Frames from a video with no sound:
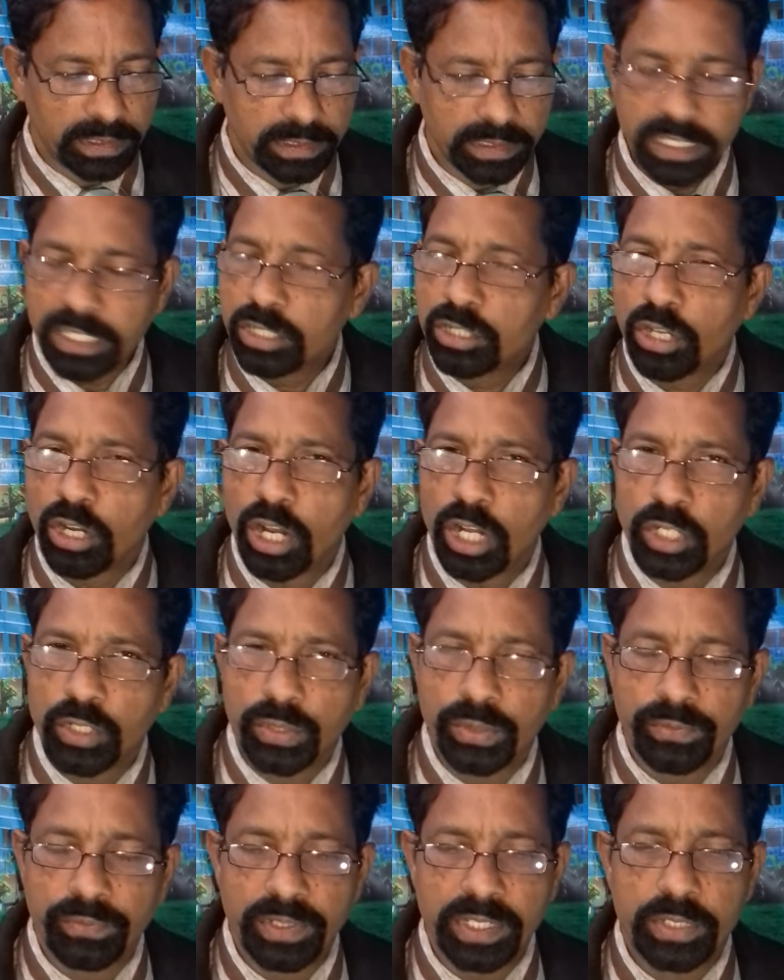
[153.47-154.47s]
There's a lot
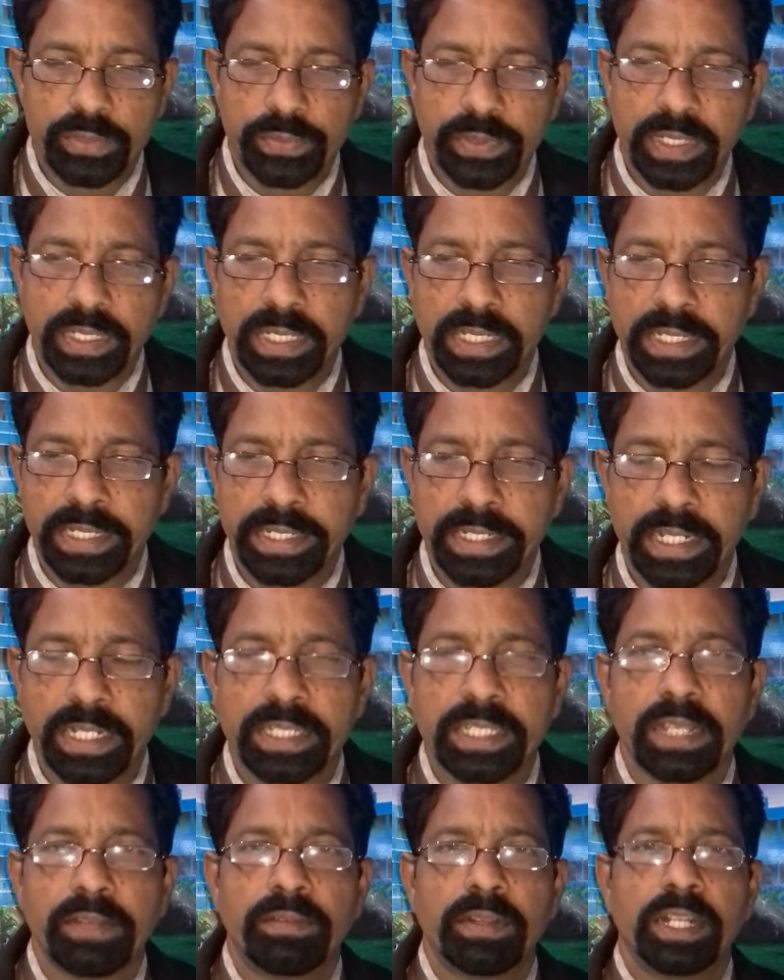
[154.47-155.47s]
which we the
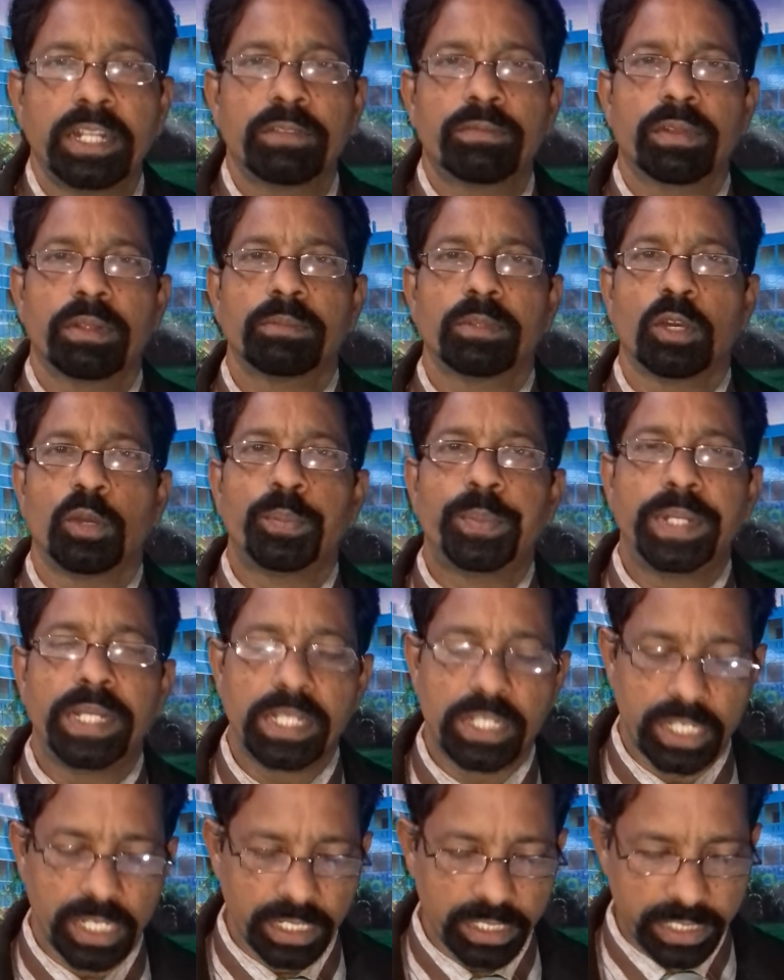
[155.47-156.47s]
Indians have learned from the
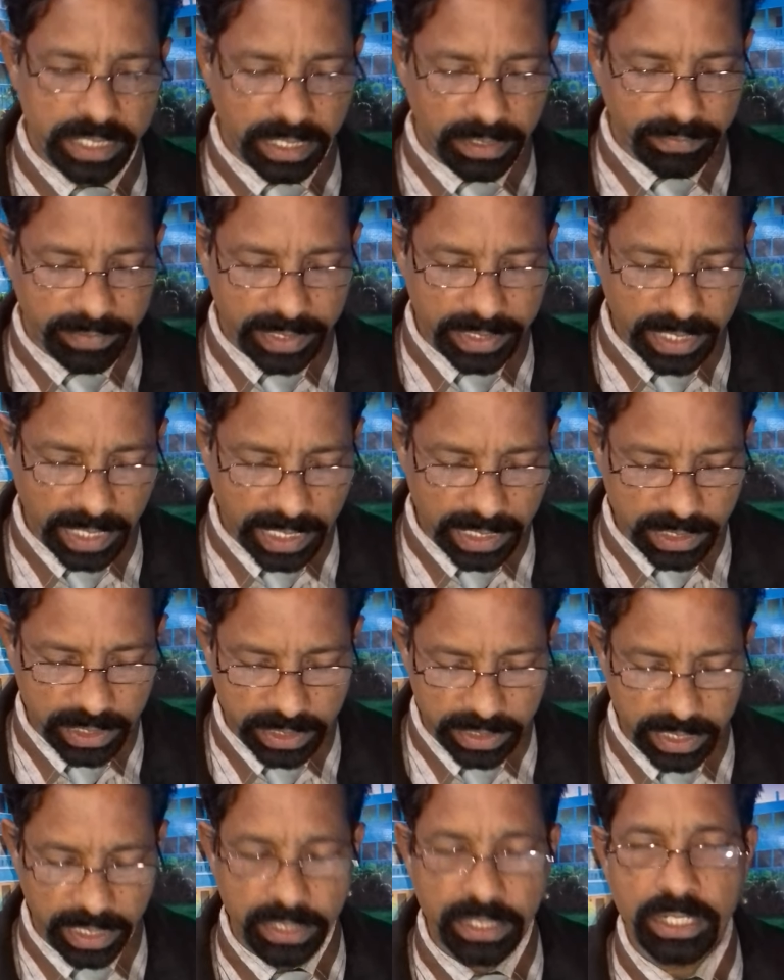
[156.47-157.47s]
Upanishads, the Vedas,
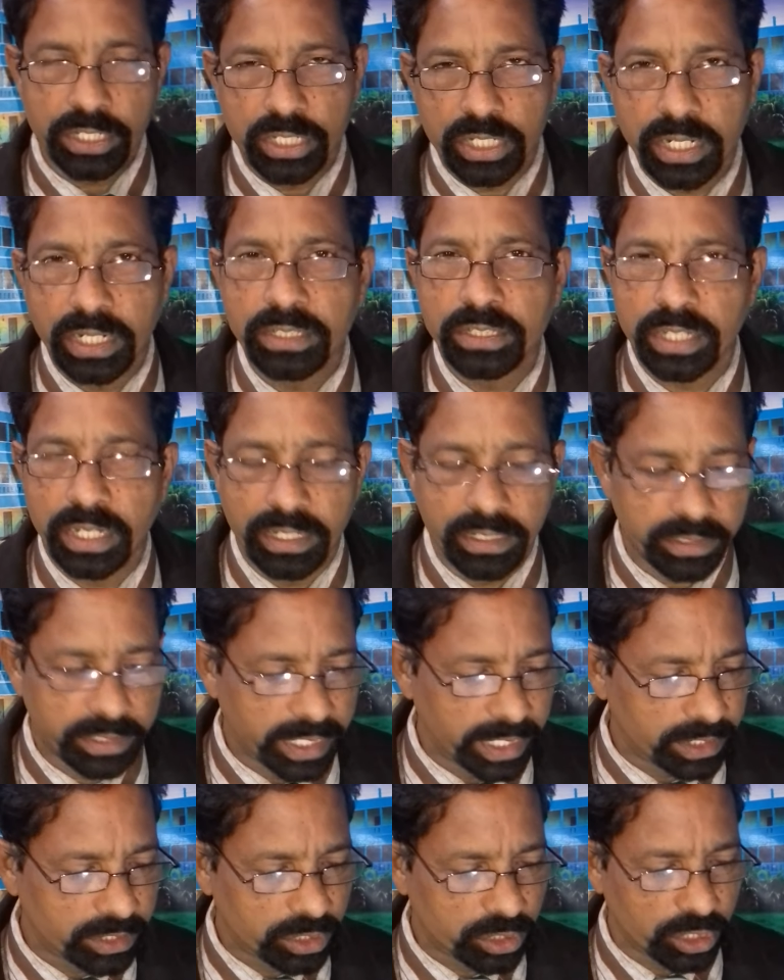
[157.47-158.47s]
the rich cultural
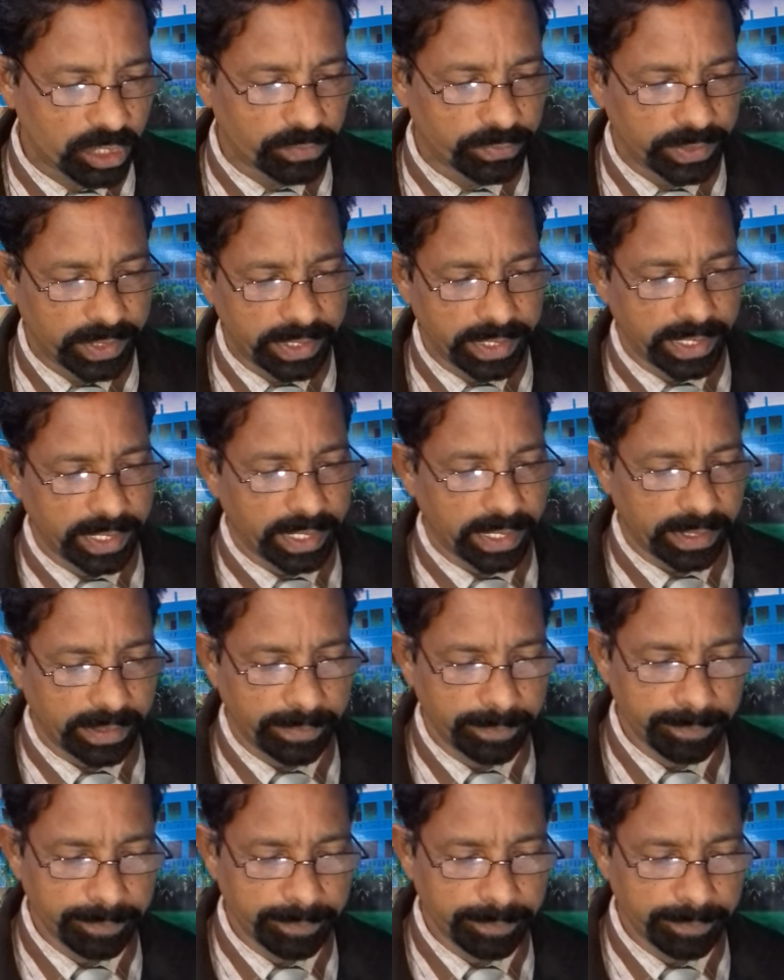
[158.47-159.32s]
texts of India.